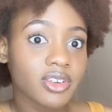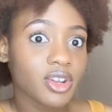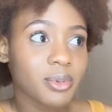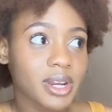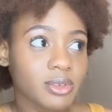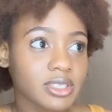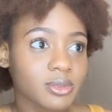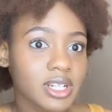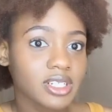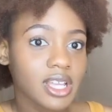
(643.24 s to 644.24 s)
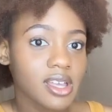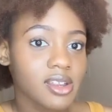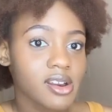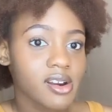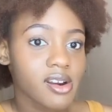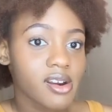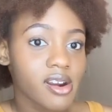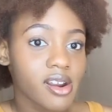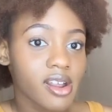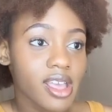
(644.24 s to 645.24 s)
nobody wants to watch that
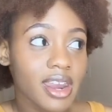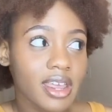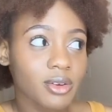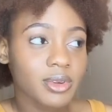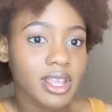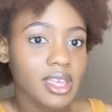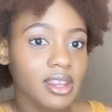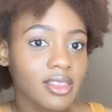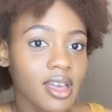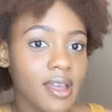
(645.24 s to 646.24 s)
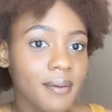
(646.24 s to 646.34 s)
and i don't want to edit that